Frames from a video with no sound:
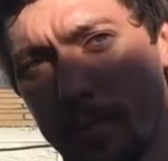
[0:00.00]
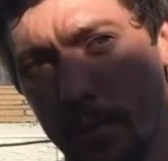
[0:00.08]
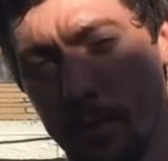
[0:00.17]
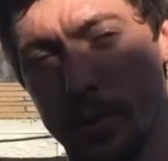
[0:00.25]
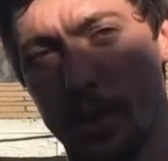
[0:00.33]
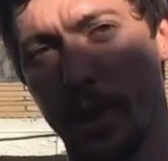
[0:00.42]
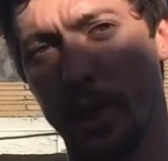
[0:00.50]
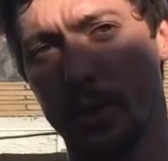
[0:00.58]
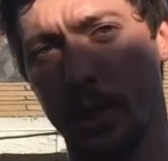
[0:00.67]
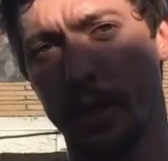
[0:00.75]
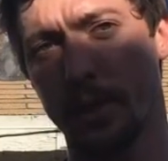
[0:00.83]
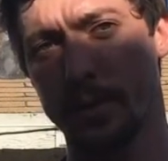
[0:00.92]
there's
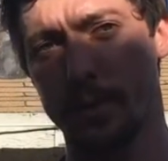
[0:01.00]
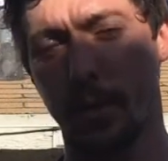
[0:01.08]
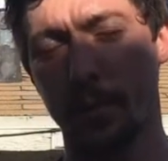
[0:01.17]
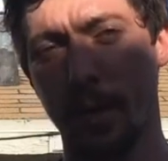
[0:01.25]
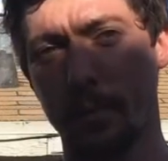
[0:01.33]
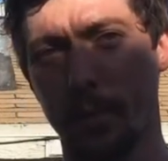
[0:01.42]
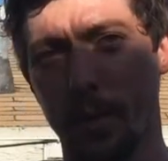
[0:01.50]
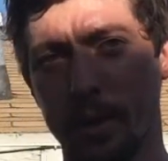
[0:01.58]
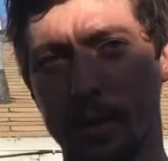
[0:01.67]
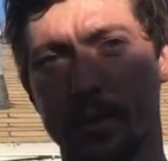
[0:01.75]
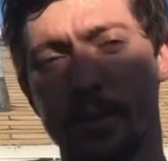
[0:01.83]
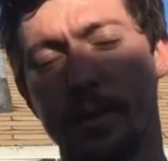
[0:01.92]
DHA in the cell
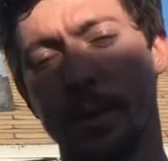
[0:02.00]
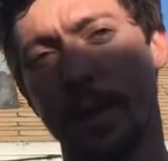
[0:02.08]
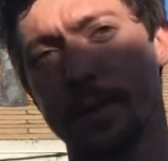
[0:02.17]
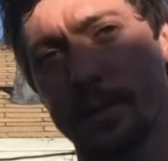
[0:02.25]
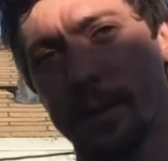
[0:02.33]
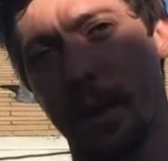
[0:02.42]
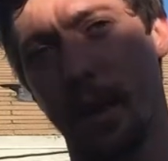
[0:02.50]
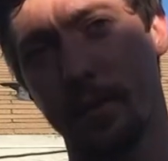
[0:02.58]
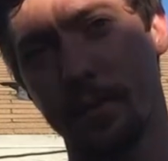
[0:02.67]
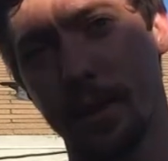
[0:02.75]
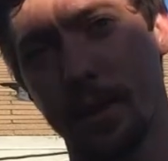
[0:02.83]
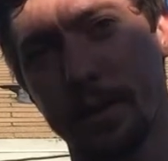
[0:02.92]
membranes. That's the
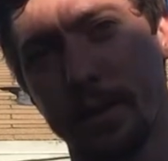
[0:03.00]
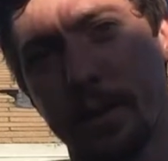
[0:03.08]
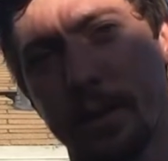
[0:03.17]
caveat.